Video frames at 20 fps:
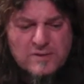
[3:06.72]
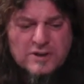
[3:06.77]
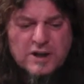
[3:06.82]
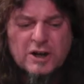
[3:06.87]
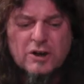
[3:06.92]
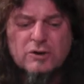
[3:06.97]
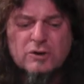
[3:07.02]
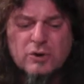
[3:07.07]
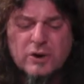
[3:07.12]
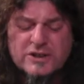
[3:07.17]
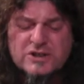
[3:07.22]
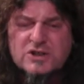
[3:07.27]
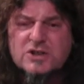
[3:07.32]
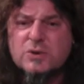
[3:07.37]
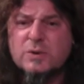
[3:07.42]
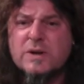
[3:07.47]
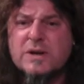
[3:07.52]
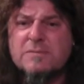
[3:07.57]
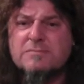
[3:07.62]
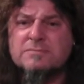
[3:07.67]
The longer I
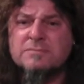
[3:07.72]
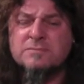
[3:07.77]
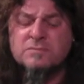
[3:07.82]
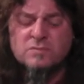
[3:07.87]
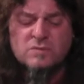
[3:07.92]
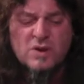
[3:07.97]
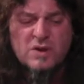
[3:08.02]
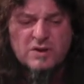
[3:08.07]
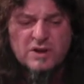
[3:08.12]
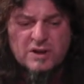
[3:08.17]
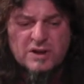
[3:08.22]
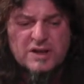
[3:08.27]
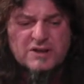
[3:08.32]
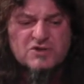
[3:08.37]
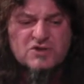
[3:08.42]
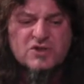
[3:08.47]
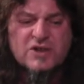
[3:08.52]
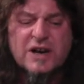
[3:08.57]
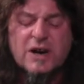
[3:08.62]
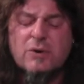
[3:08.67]
chew it, the
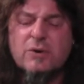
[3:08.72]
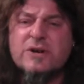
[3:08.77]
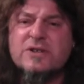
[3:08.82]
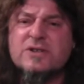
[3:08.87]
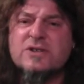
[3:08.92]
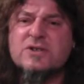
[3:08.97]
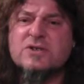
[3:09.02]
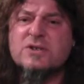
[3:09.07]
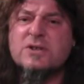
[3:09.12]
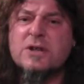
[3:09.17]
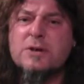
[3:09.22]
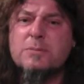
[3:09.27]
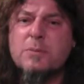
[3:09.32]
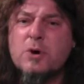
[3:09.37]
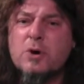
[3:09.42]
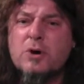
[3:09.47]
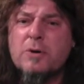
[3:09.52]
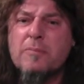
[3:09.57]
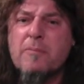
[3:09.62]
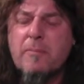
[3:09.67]
less sour it is and the
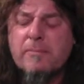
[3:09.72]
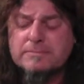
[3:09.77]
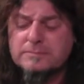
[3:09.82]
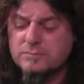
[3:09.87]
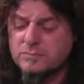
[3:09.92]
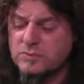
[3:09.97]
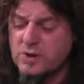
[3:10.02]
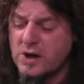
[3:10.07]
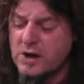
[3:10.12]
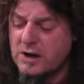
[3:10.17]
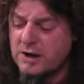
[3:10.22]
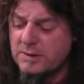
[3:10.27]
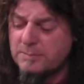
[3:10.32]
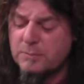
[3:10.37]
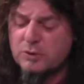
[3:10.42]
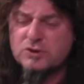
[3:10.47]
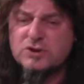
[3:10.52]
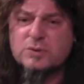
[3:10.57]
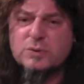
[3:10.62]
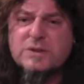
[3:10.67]
more
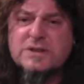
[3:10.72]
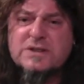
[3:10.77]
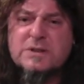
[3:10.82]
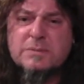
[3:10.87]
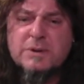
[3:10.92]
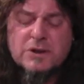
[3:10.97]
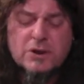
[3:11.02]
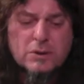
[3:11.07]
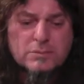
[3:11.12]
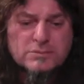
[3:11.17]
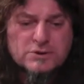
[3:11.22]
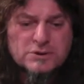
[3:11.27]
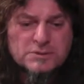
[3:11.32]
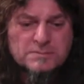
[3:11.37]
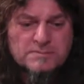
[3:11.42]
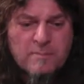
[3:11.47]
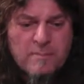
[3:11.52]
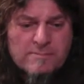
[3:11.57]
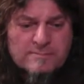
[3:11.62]
sweet it becomes.